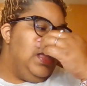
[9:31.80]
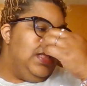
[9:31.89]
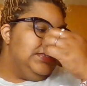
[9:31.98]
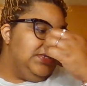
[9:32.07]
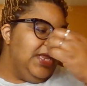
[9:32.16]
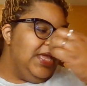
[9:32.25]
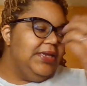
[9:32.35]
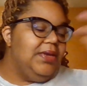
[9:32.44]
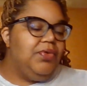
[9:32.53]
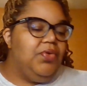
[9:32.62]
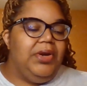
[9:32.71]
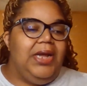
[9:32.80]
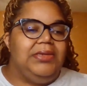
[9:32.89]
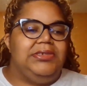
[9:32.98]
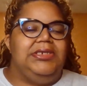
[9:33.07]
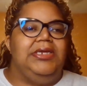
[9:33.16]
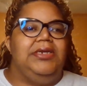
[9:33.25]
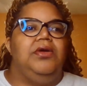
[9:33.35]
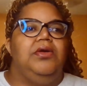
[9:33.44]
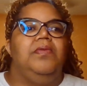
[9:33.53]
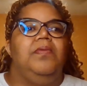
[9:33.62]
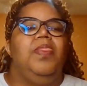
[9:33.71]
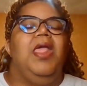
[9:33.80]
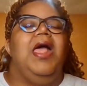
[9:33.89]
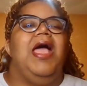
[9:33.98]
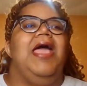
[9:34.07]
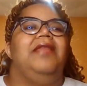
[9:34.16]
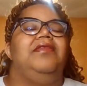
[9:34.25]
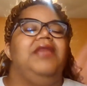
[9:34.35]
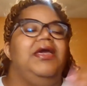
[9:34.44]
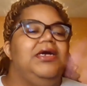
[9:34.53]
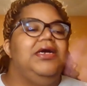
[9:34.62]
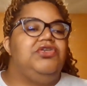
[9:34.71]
So they end up going out to dinner, and they are